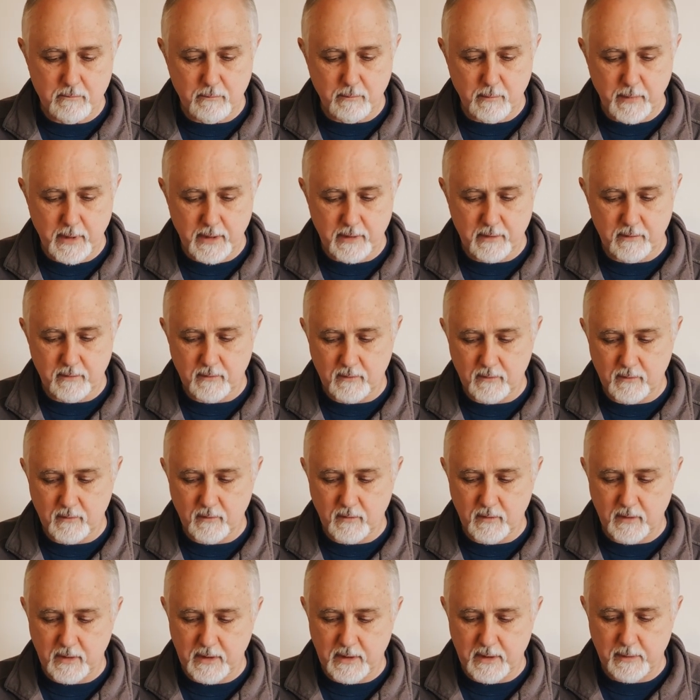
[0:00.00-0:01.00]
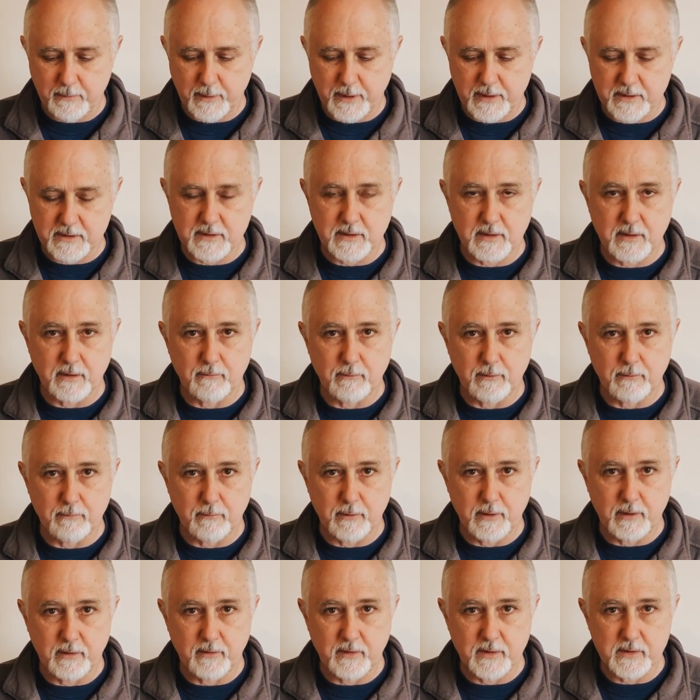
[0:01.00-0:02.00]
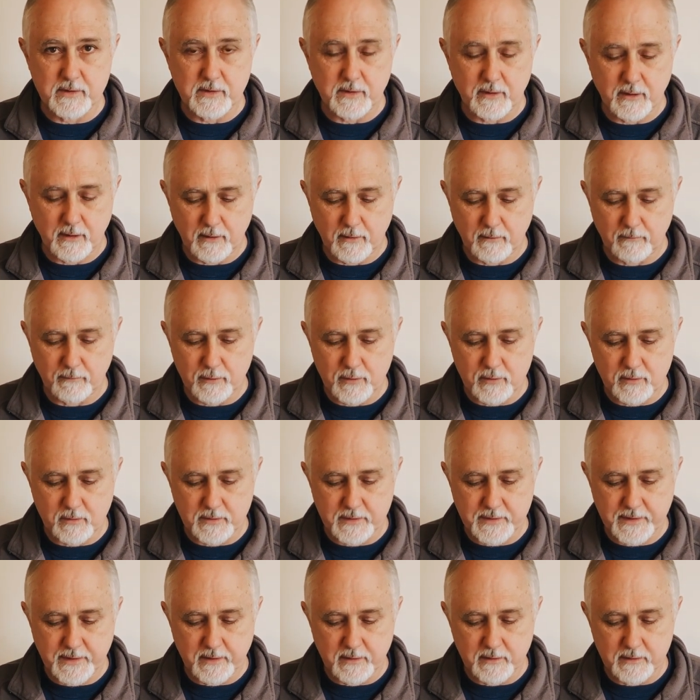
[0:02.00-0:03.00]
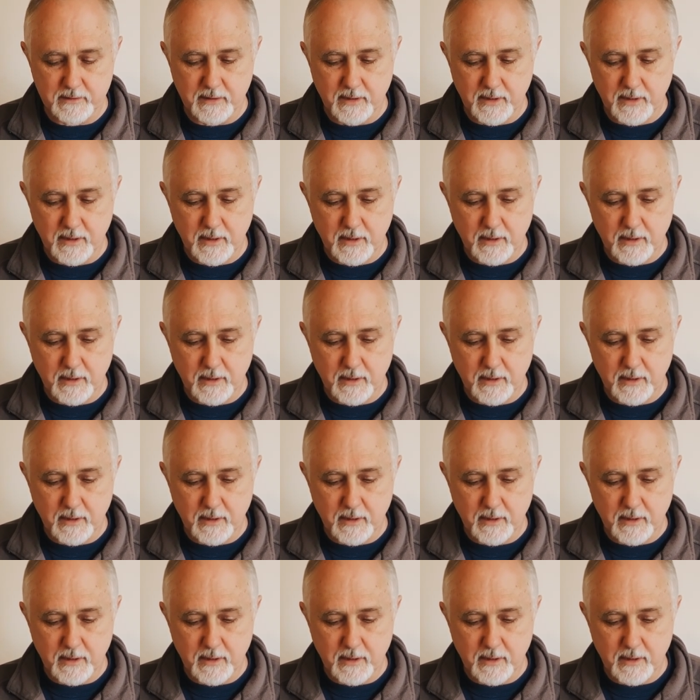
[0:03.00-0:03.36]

met the capacity when we tested individual cells